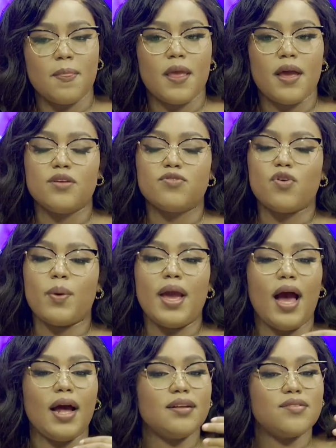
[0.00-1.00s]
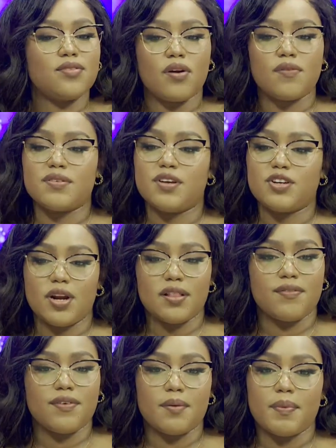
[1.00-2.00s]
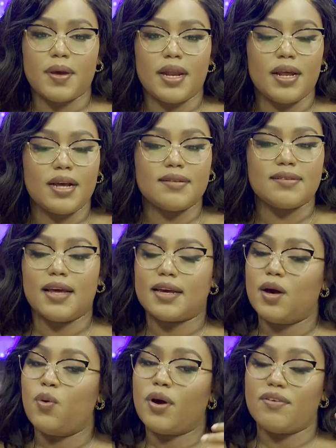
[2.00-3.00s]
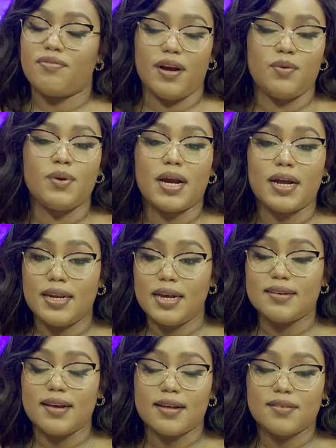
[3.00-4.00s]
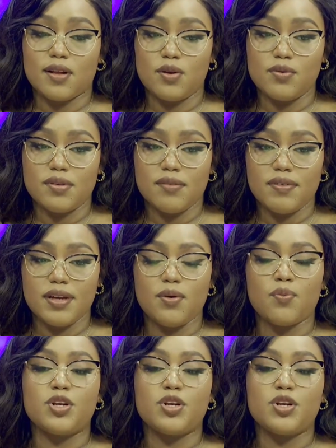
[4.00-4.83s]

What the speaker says: Mm. So we had this conversation at the very beginning. He's like, yeah, okay, fine. We can date exclusively.